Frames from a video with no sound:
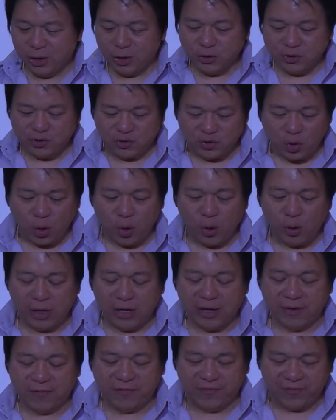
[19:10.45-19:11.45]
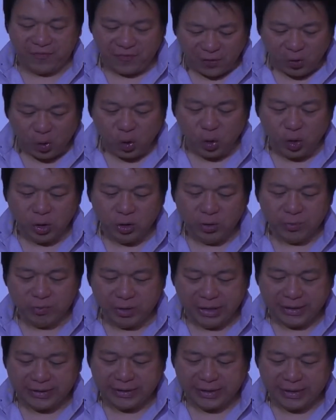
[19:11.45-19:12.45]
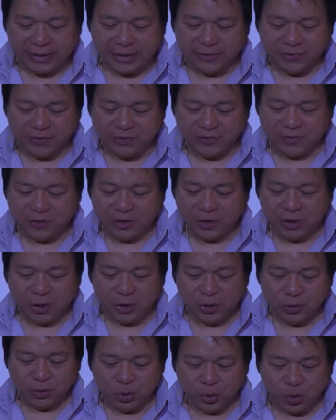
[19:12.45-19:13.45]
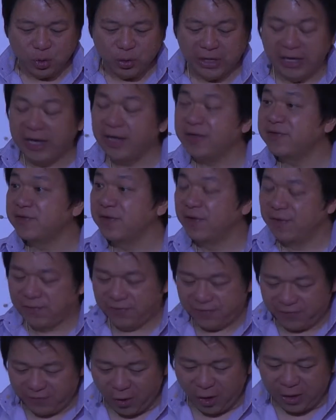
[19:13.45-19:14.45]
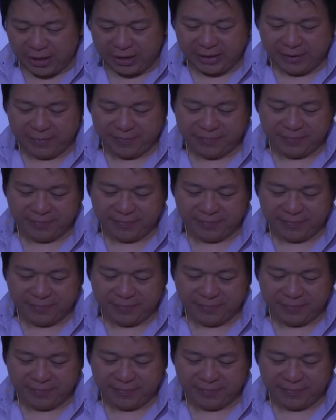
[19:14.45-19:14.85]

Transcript: so a fool returns to his folly.